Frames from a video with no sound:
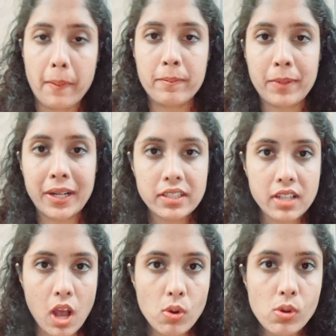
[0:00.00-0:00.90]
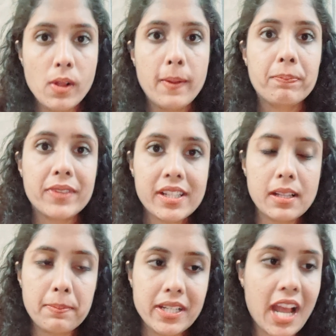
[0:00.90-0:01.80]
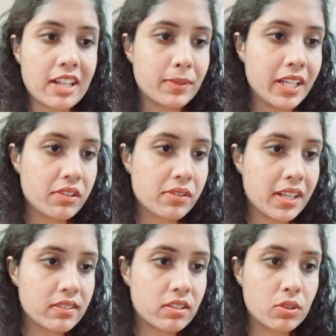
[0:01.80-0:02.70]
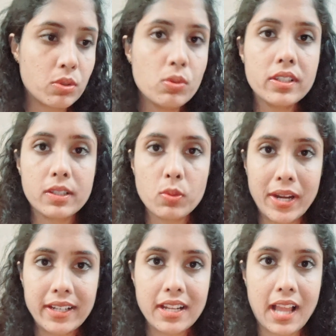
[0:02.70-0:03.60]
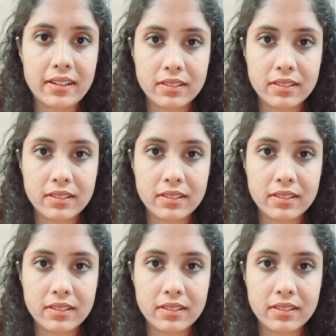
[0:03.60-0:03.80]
But now this limit has been increased to 20 lakh.